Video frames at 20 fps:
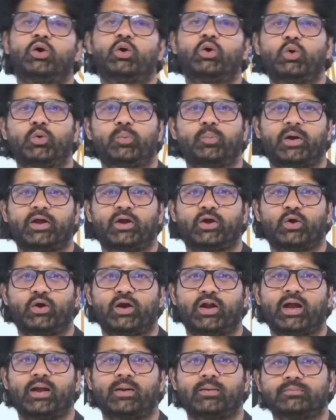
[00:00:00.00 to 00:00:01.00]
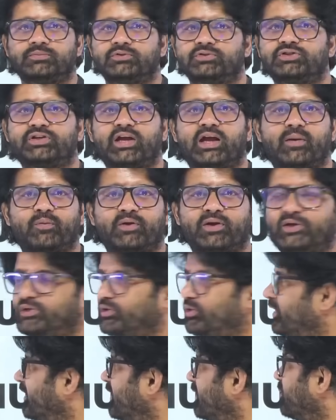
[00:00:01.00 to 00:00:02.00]
Oh my god, I'm stammering
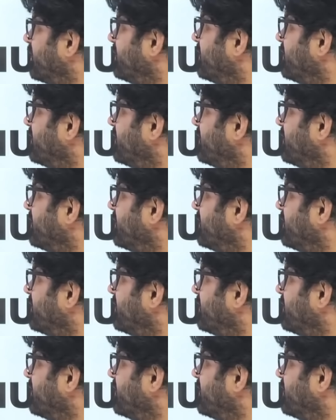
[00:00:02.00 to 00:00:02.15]
today in my